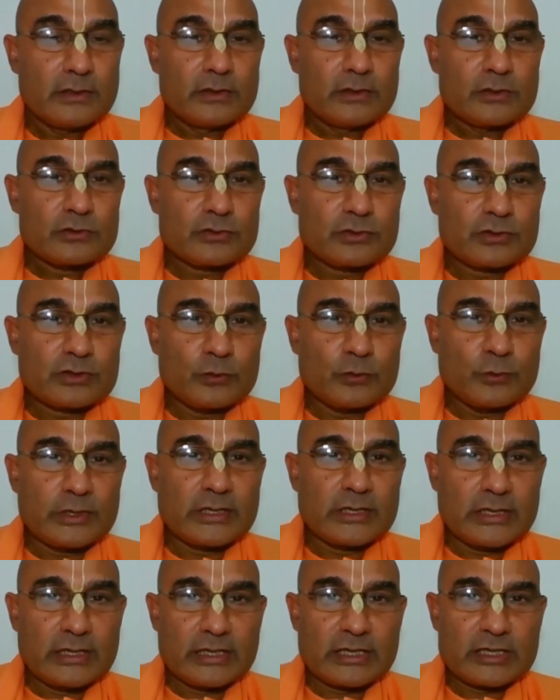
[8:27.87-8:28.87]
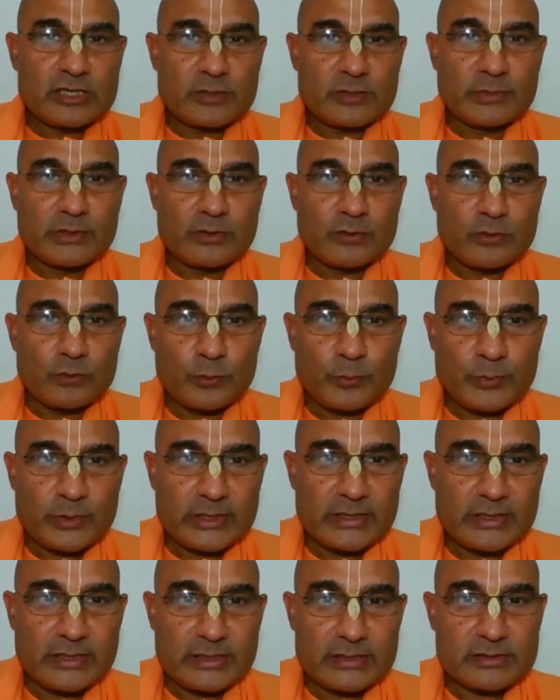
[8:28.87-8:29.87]
So the word Lakshmi
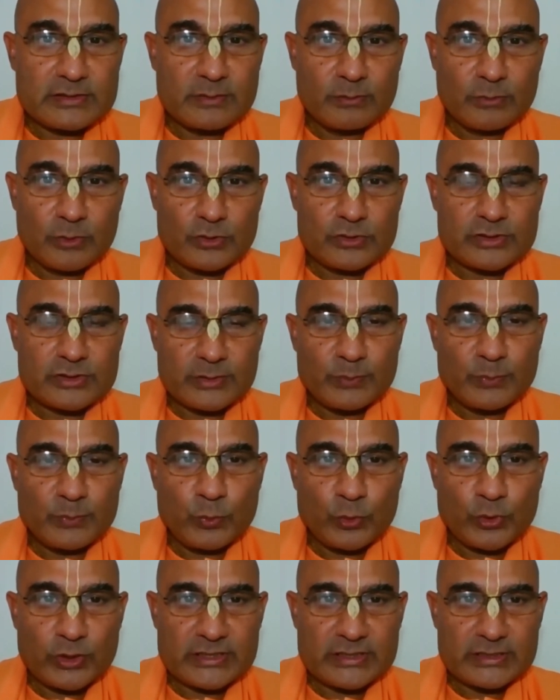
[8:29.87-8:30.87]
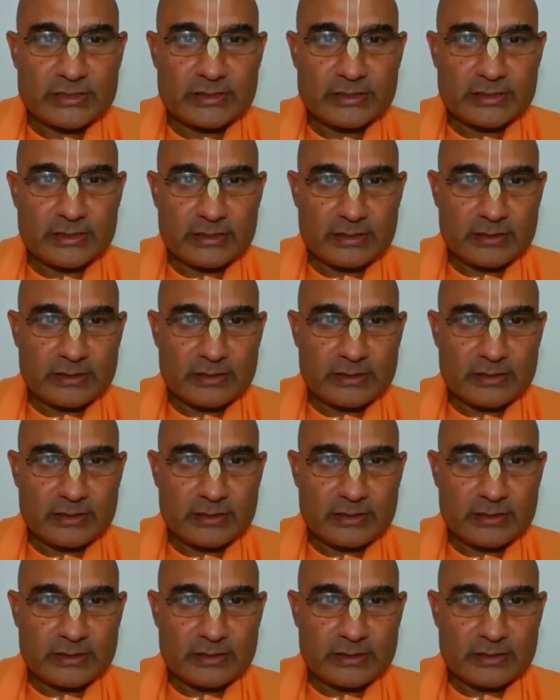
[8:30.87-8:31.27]
Rupa is most important,